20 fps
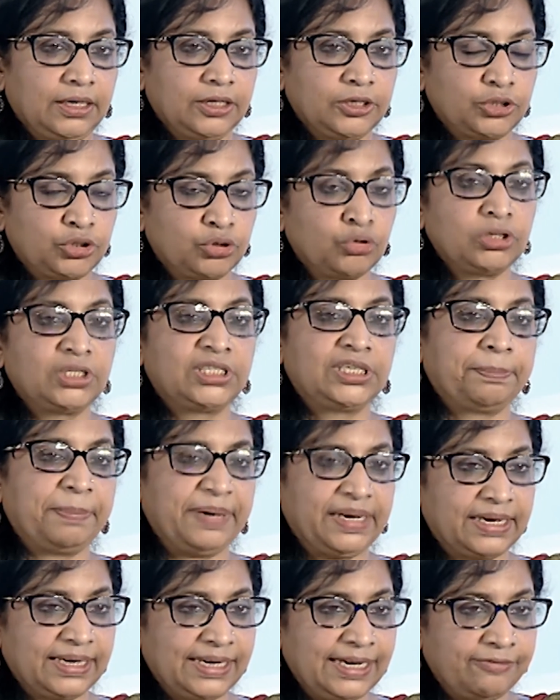should
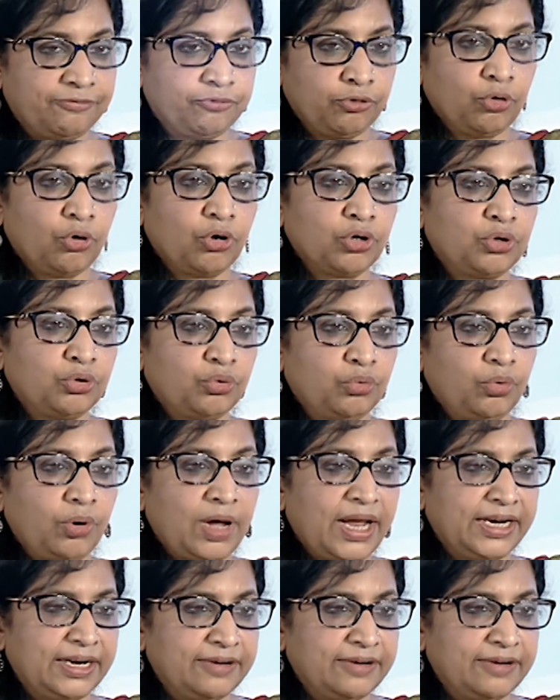typically flow to an